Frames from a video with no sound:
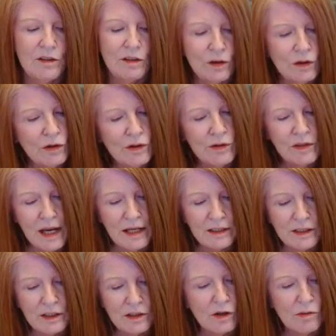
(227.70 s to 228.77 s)
The Earth
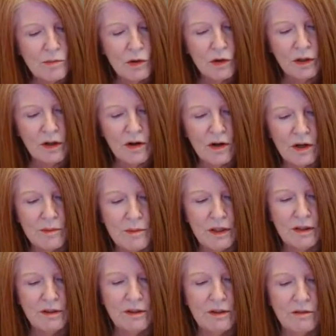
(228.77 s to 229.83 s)
has no more
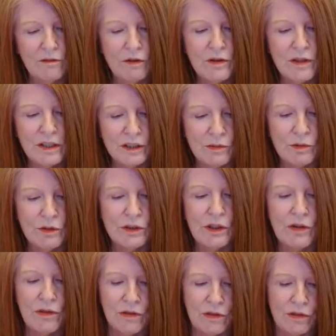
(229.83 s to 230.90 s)
karma, for this was
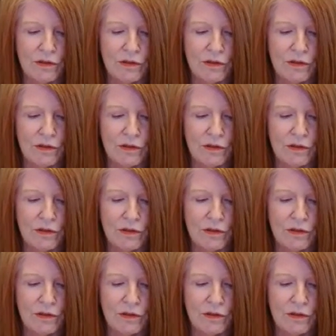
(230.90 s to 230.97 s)
a